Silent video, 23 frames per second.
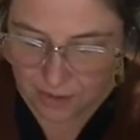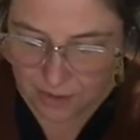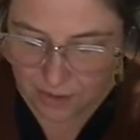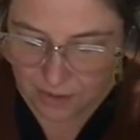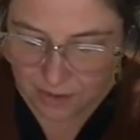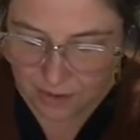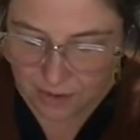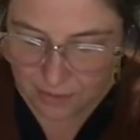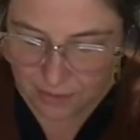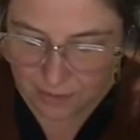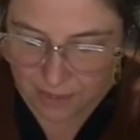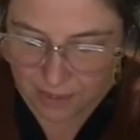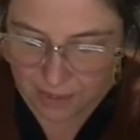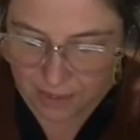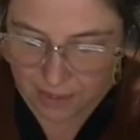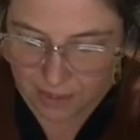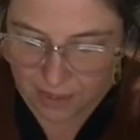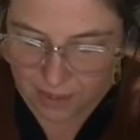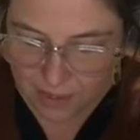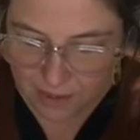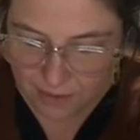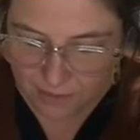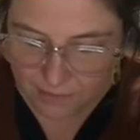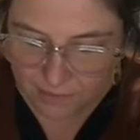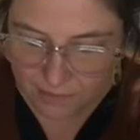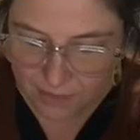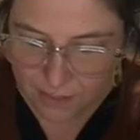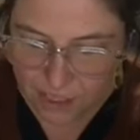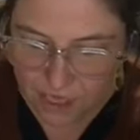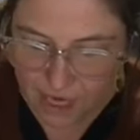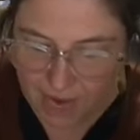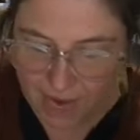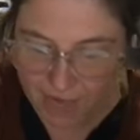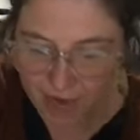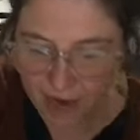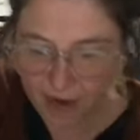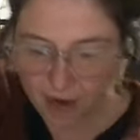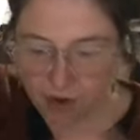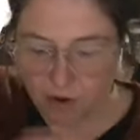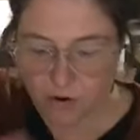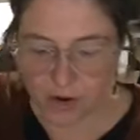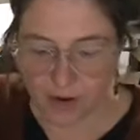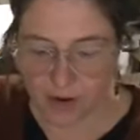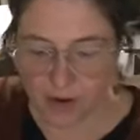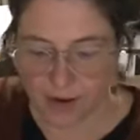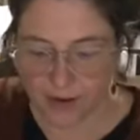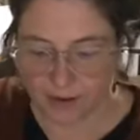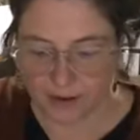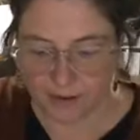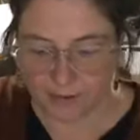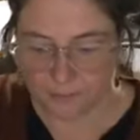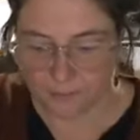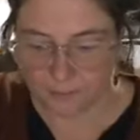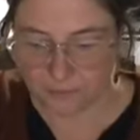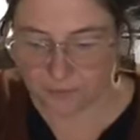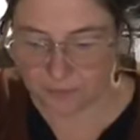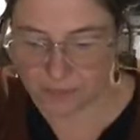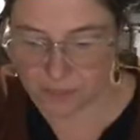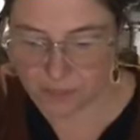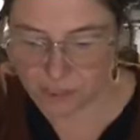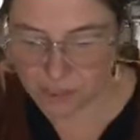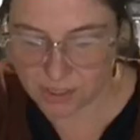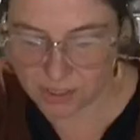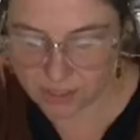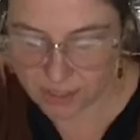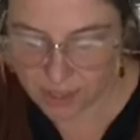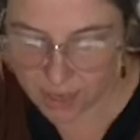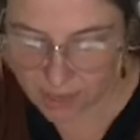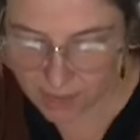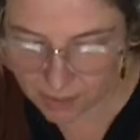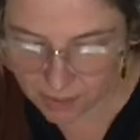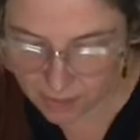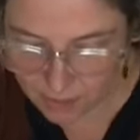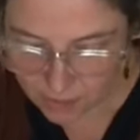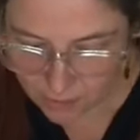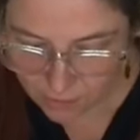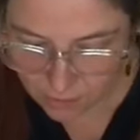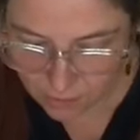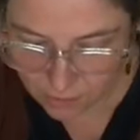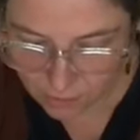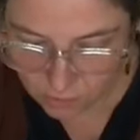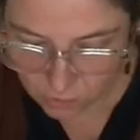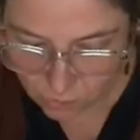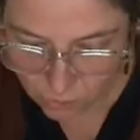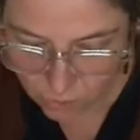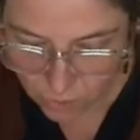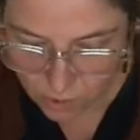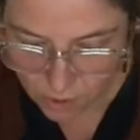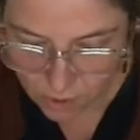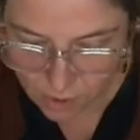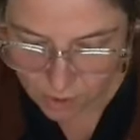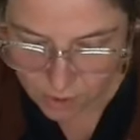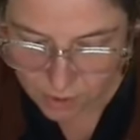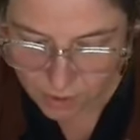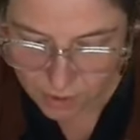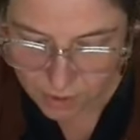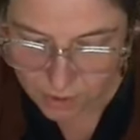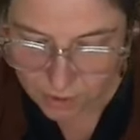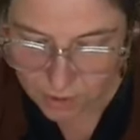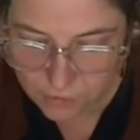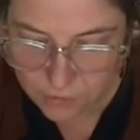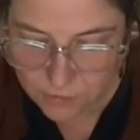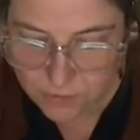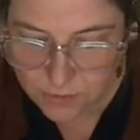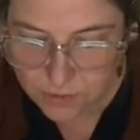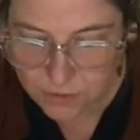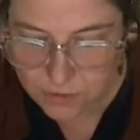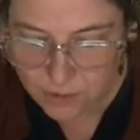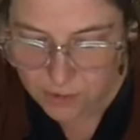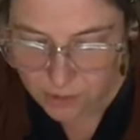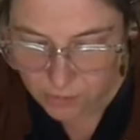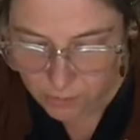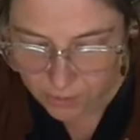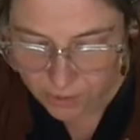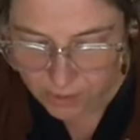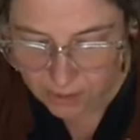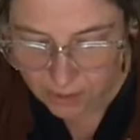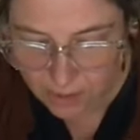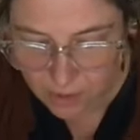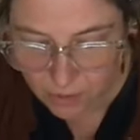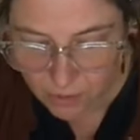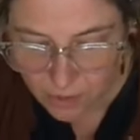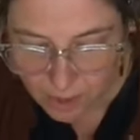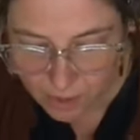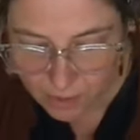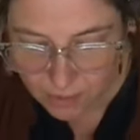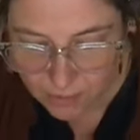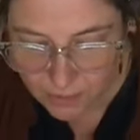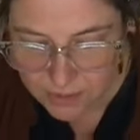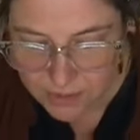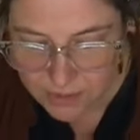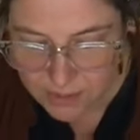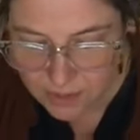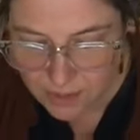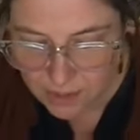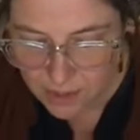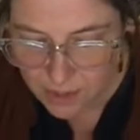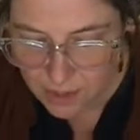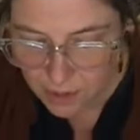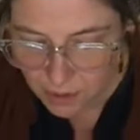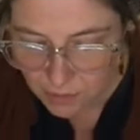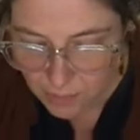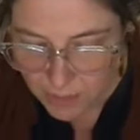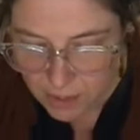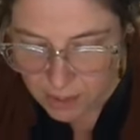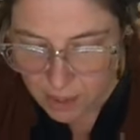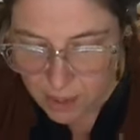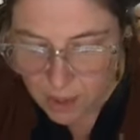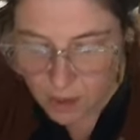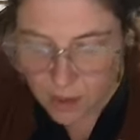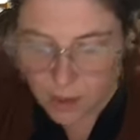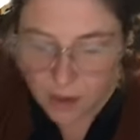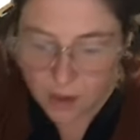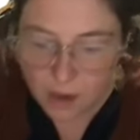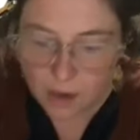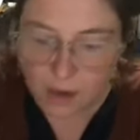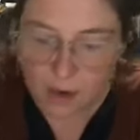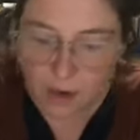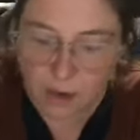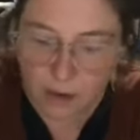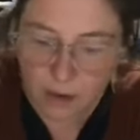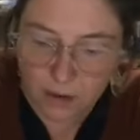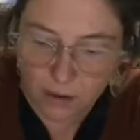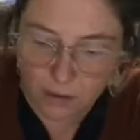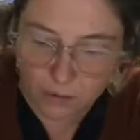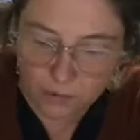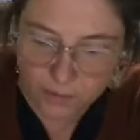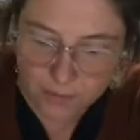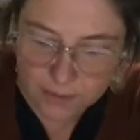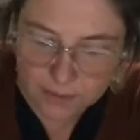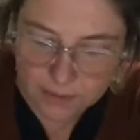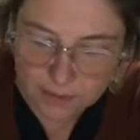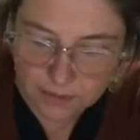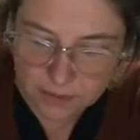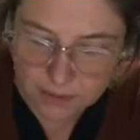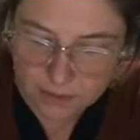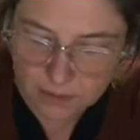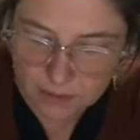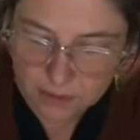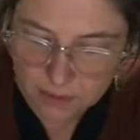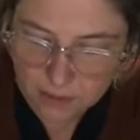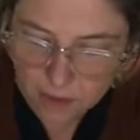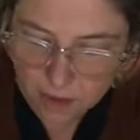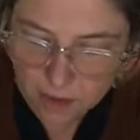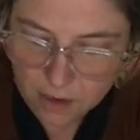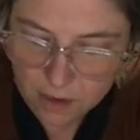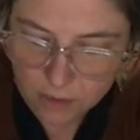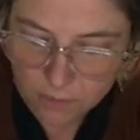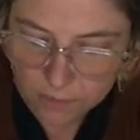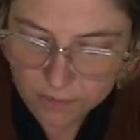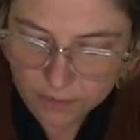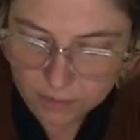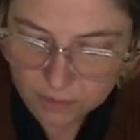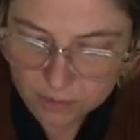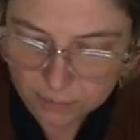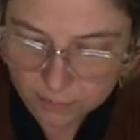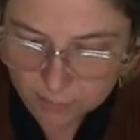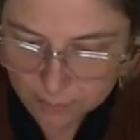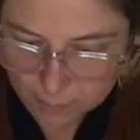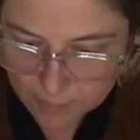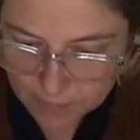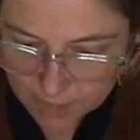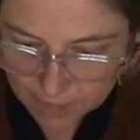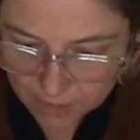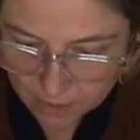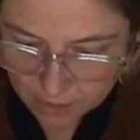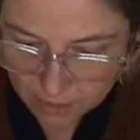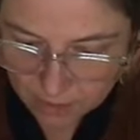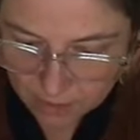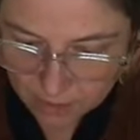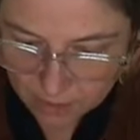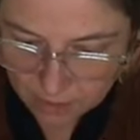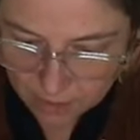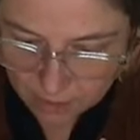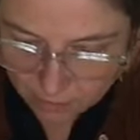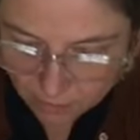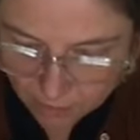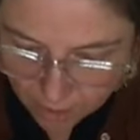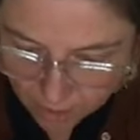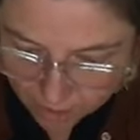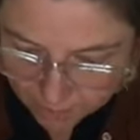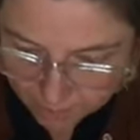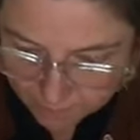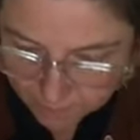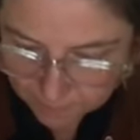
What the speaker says: Comment, live, chat. Okay. Just got here. What are you doing? Okay, you can see and hear me. Oh, this is so much better. Okay.